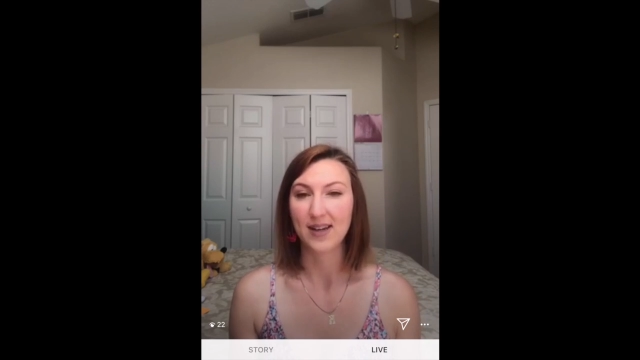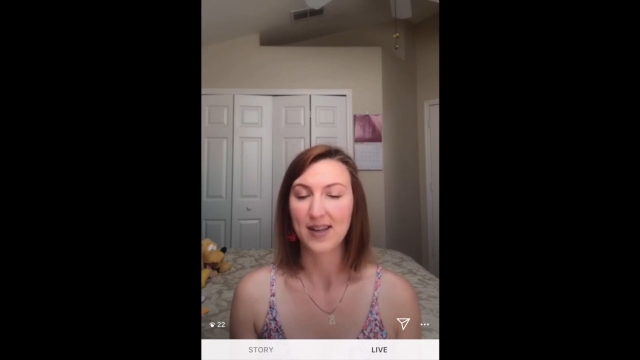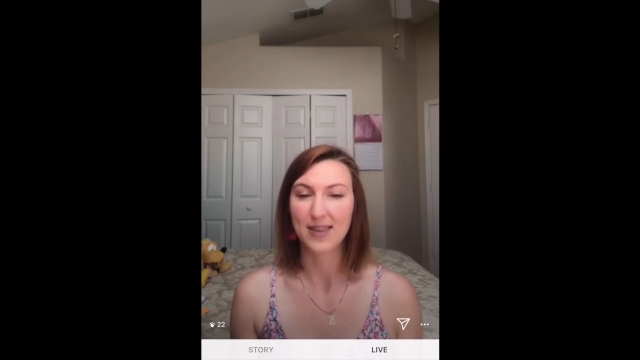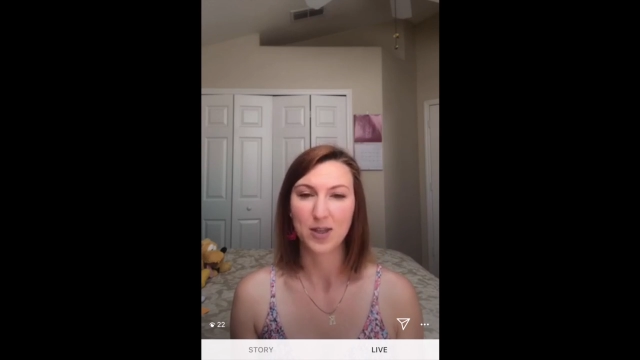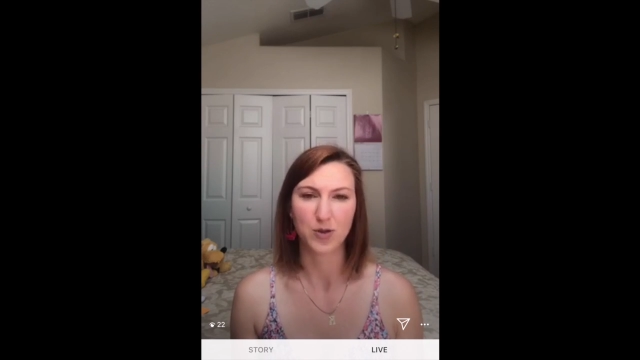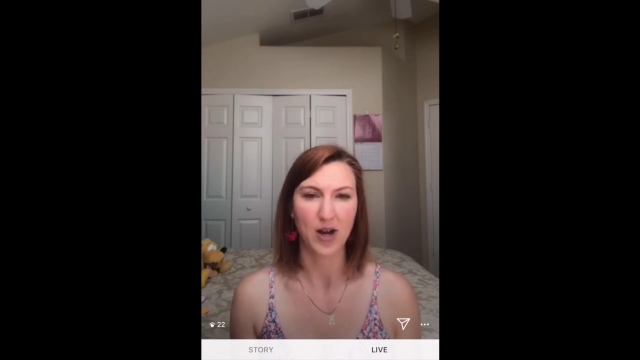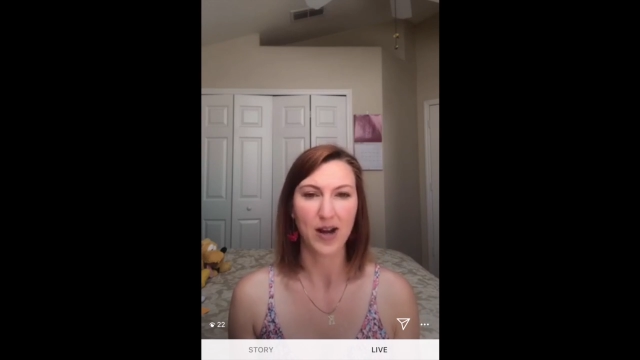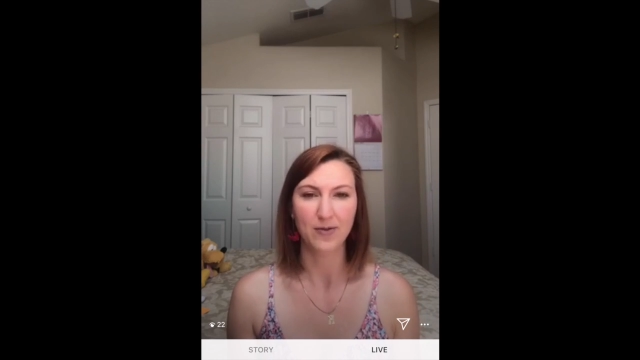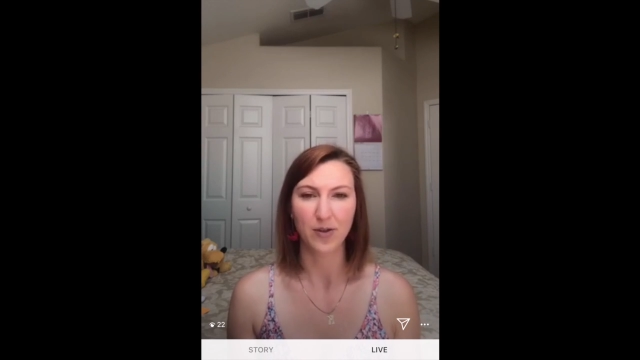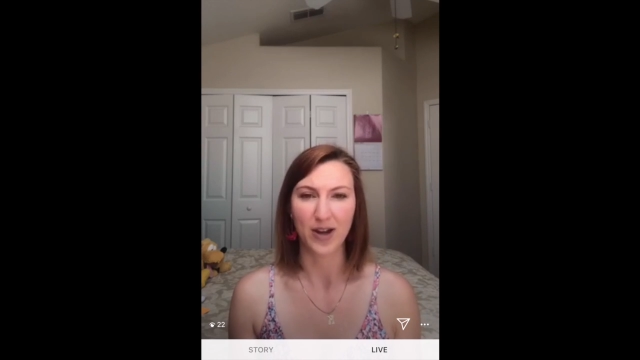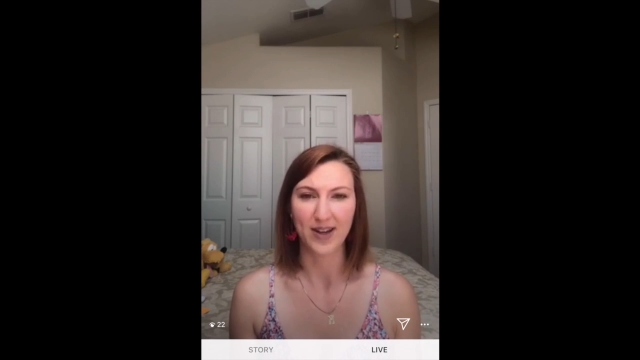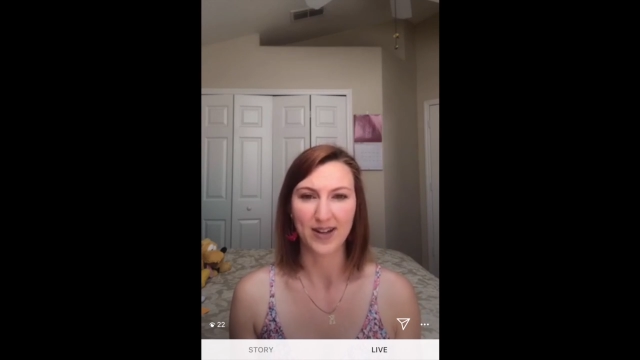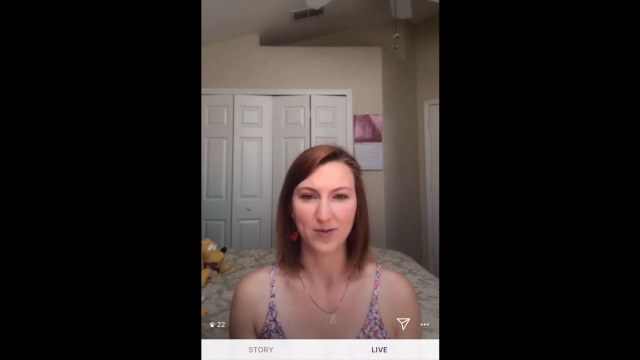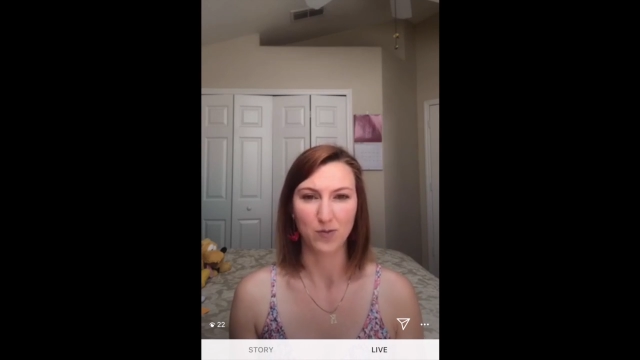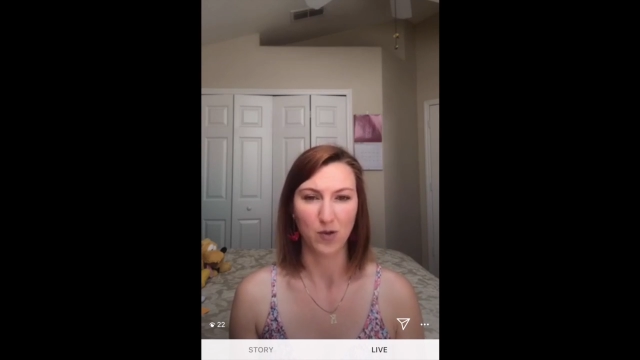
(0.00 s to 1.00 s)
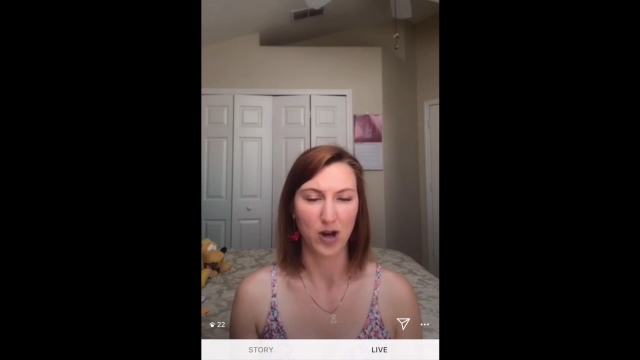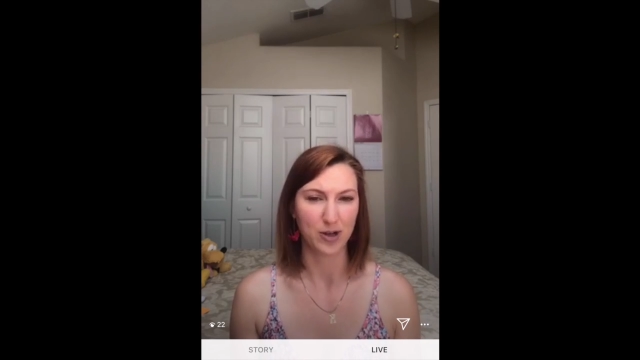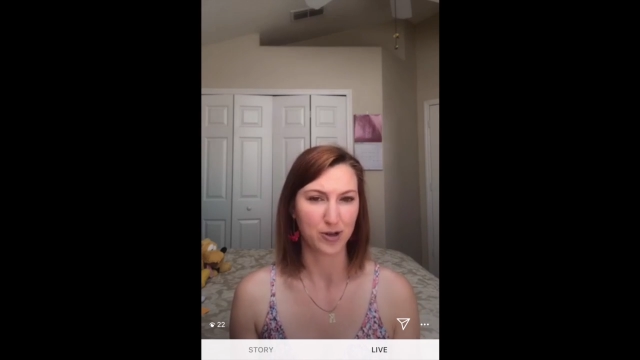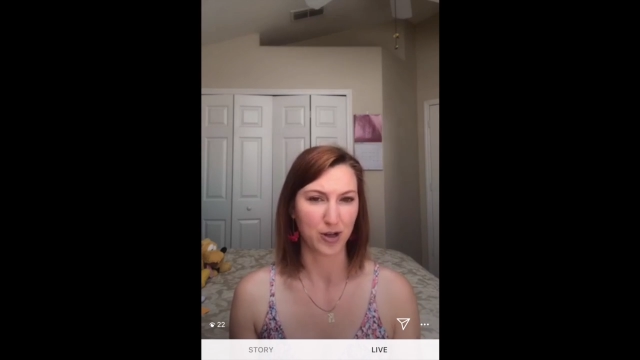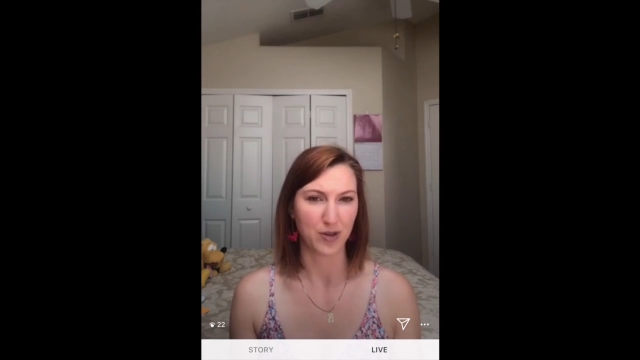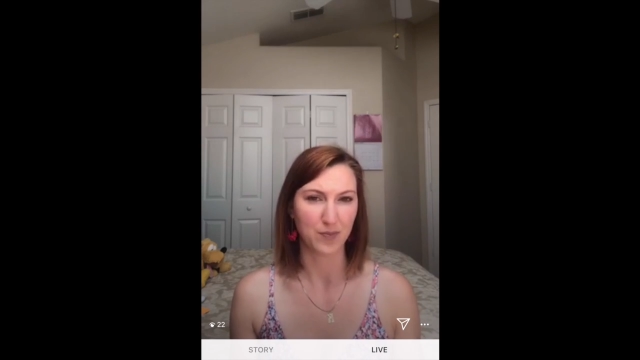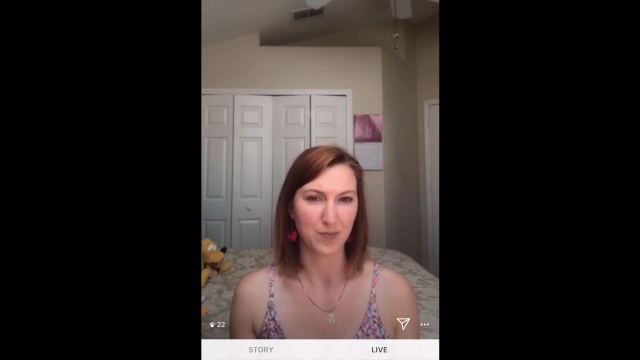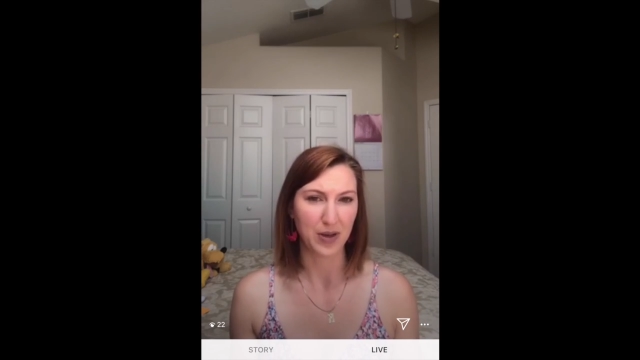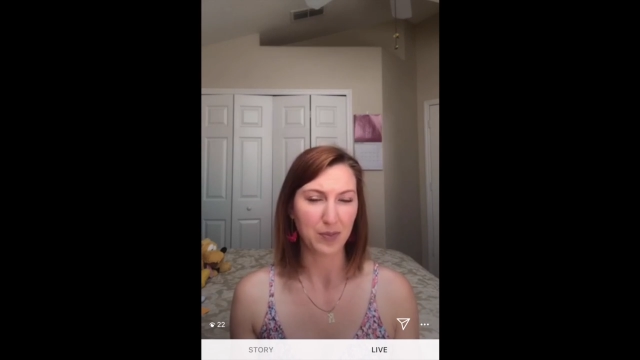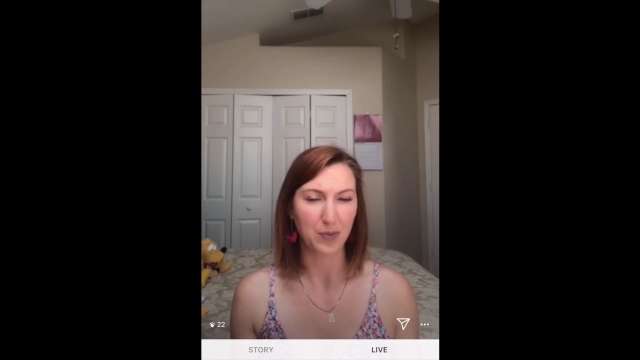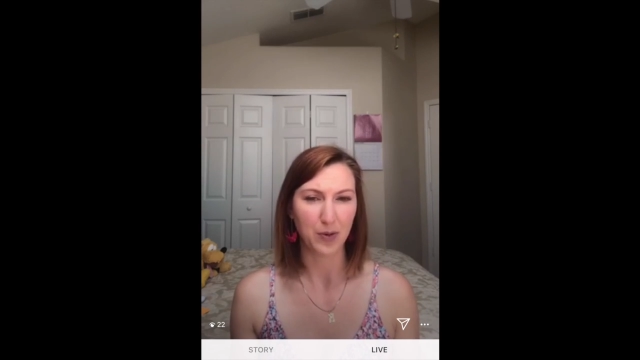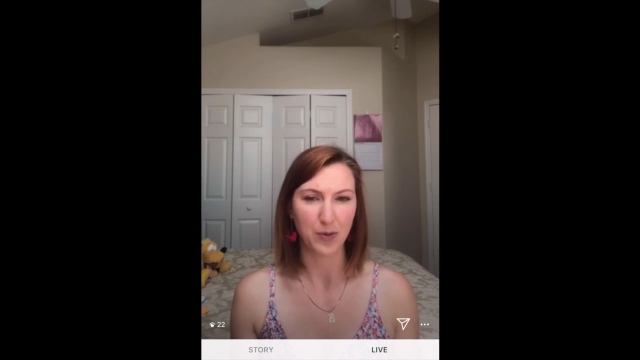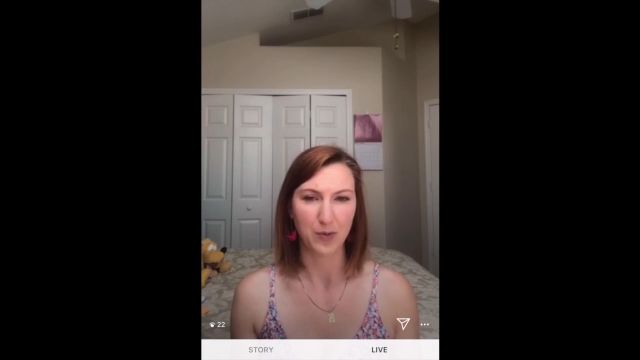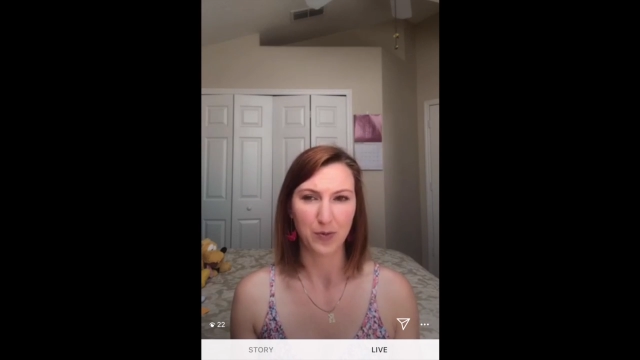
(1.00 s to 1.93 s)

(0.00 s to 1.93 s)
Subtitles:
in the driveway and watch all the people